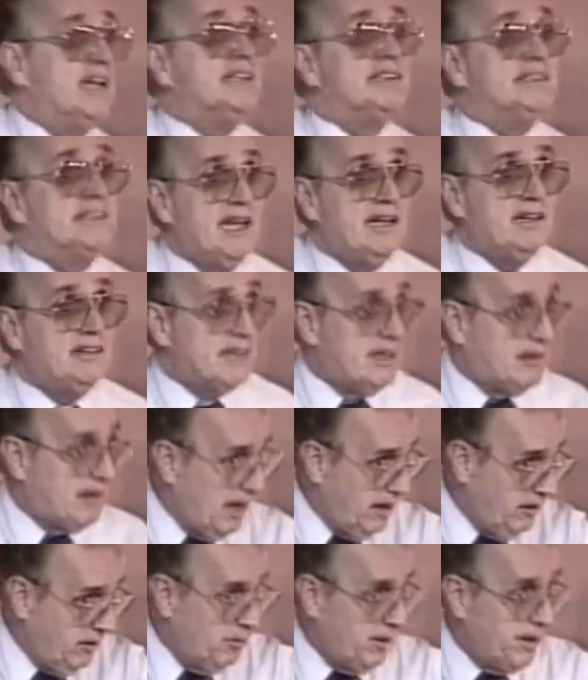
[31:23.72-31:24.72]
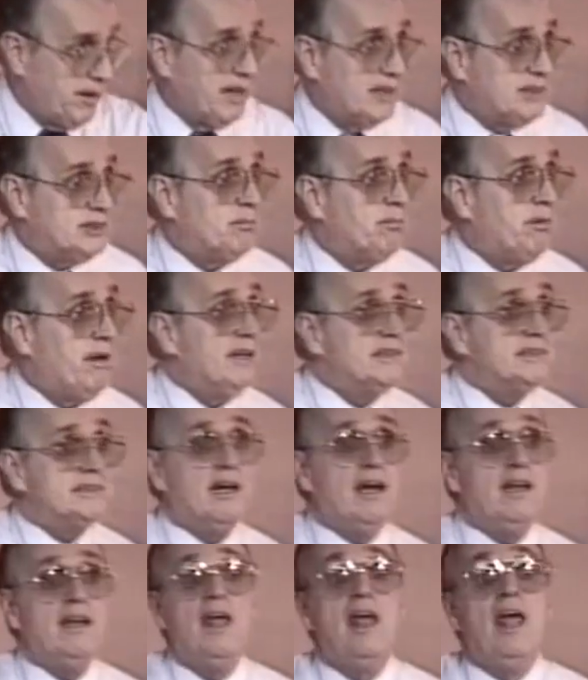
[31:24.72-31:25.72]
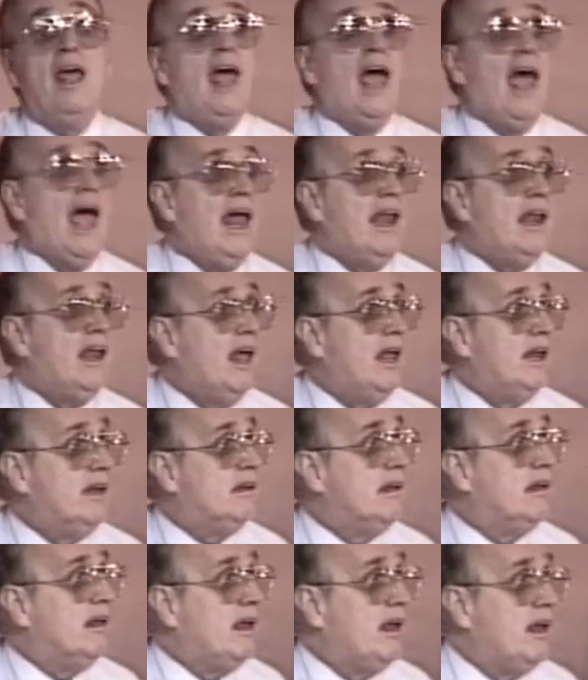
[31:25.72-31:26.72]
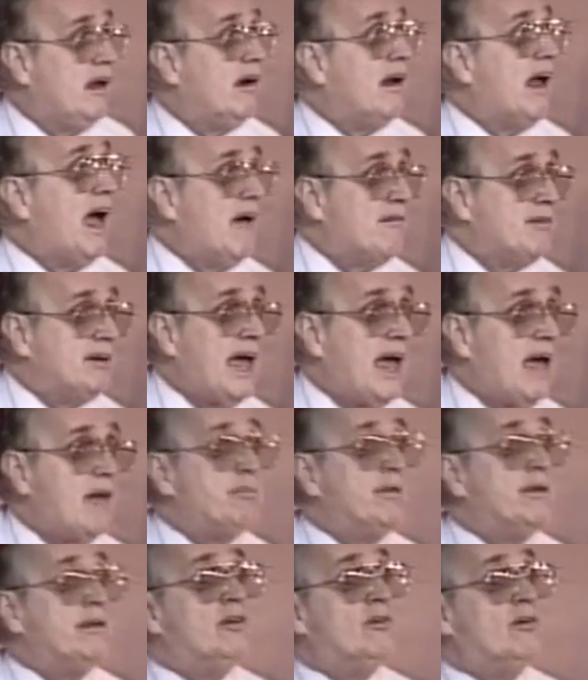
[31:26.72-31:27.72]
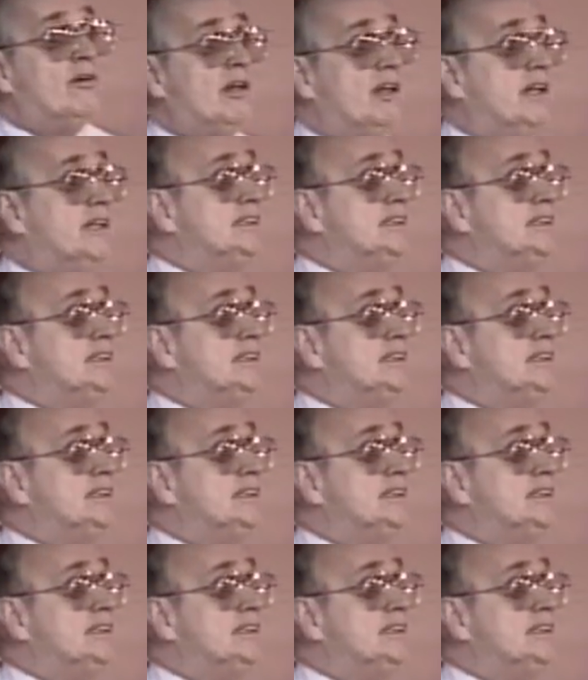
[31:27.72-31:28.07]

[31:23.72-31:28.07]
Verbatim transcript: on. The snake said, hey, you better get your pants on. And, and uh, here, I have an apple and all